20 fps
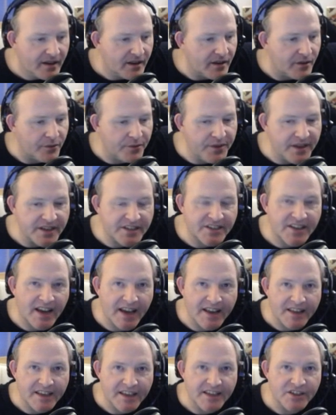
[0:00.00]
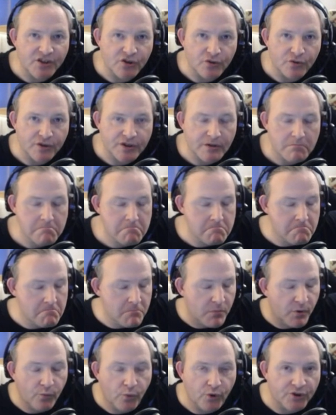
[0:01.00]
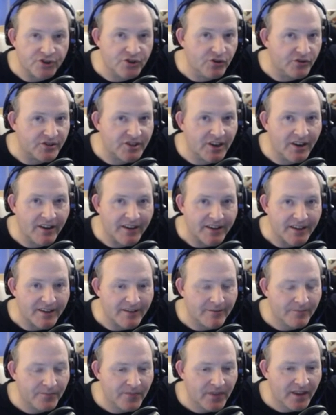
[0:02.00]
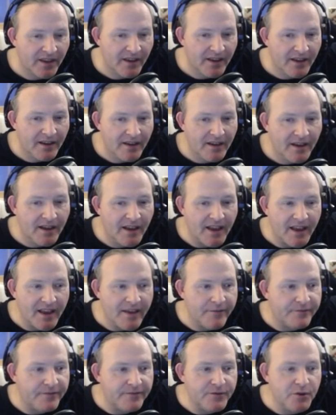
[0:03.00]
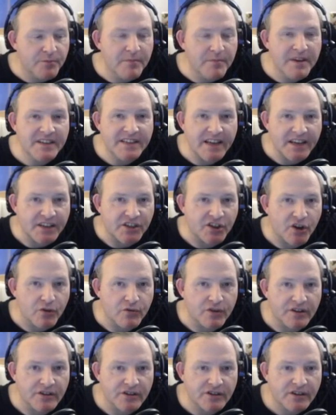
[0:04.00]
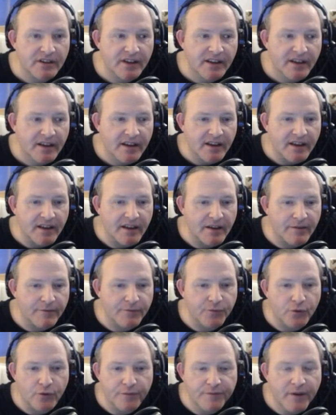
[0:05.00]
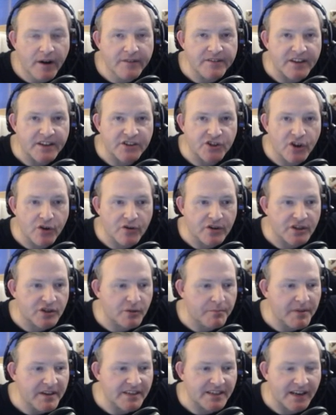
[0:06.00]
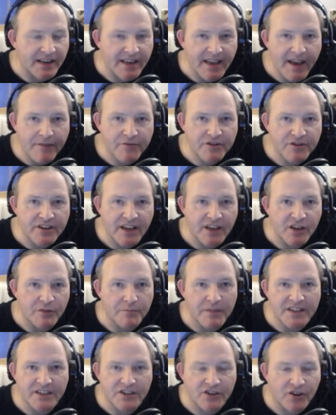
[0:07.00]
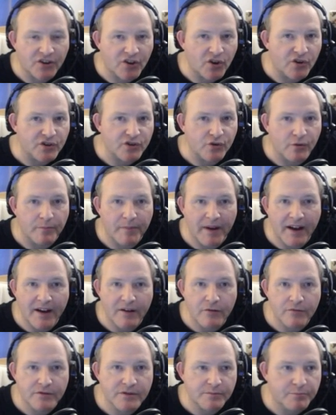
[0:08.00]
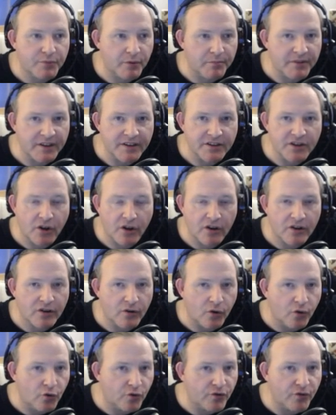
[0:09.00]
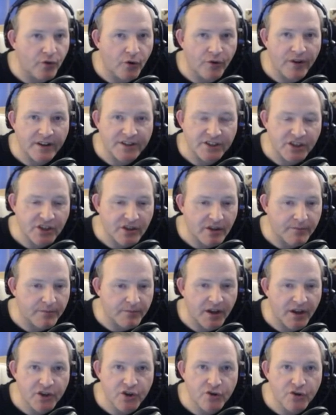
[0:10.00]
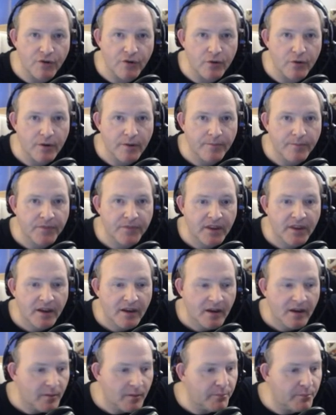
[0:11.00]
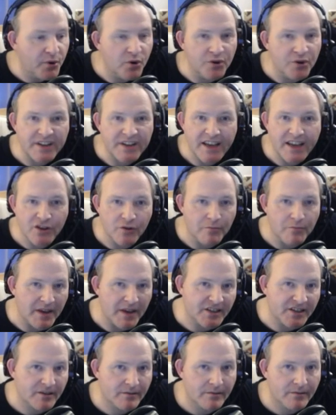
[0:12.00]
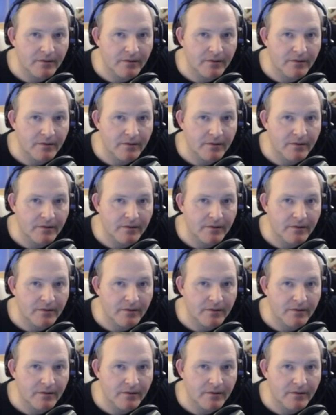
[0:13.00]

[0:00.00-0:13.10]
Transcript: This tank is yours. What's not to like? If you miss any tokens for 5 days tokens, so basically every day you miss is going to cost you £1, probably $1, or else a euro per day you miss.